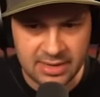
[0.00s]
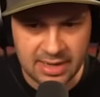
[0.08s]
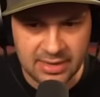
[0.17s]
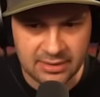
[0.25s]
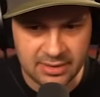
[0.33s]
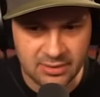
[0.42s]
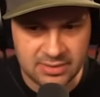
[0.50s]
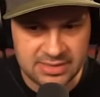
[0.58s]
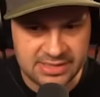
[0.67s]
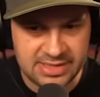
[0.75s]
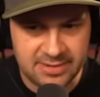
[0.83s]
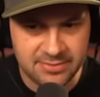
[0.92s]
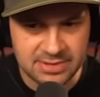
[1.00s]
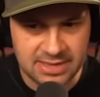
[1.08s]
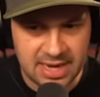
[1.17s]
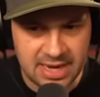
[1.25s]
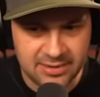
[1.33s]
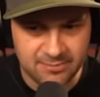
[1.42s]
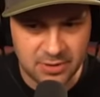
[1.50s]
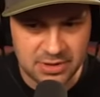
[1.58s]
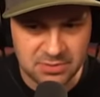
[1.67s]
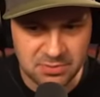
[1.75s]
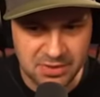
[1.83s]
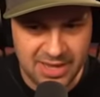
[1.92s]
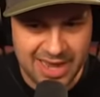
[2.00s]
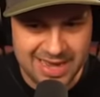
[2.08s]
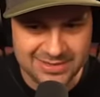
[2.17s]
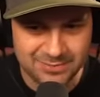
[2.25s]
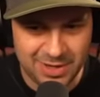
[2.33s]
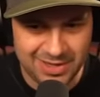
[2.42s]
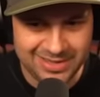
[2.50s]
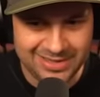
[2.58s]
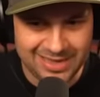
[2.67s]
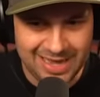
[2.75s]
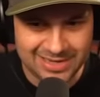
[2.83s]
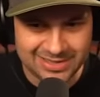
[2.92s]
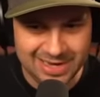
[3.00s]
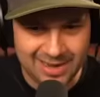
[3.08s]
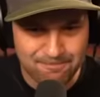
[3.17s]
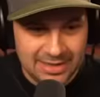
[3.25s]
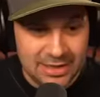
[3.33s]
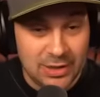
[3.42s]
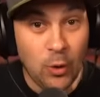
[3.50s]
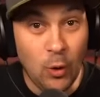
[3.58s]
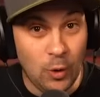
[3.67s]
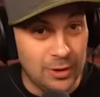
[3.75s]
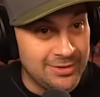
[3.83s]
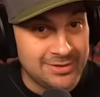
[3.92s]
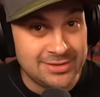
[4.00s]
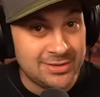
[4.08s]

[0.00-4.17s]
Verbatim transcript: It seems like Principal has Baldy locked up. Cool.